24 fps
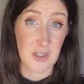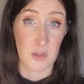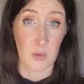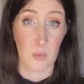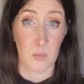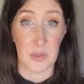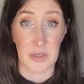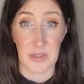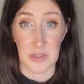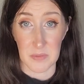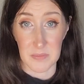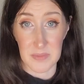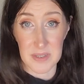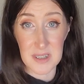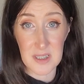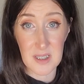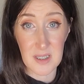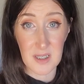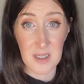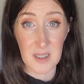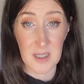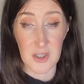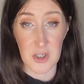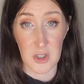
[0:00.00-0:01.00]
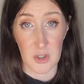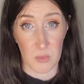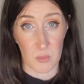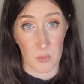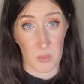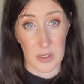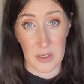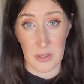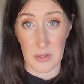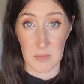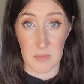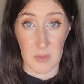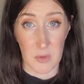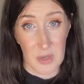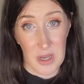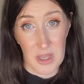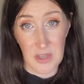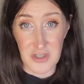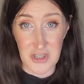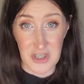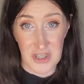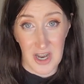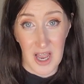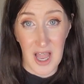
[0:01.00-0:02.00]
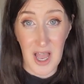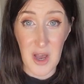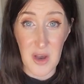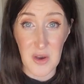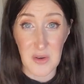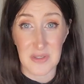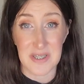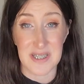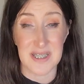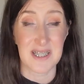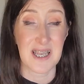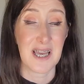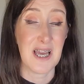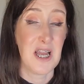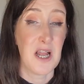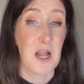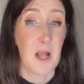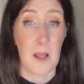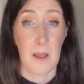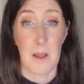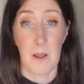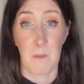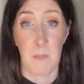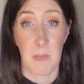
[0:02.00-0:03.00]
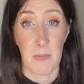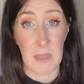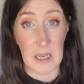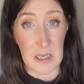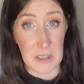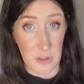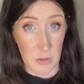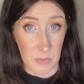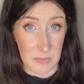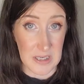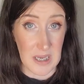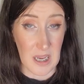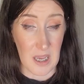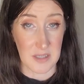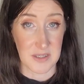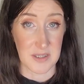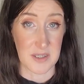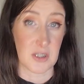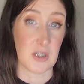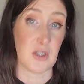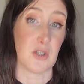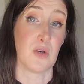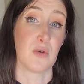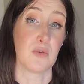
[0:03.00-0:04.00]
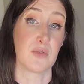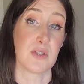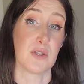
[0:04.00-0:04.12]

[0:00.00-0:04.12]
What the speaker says: You can wear them seated. You can wear them around your house and nobody has to know.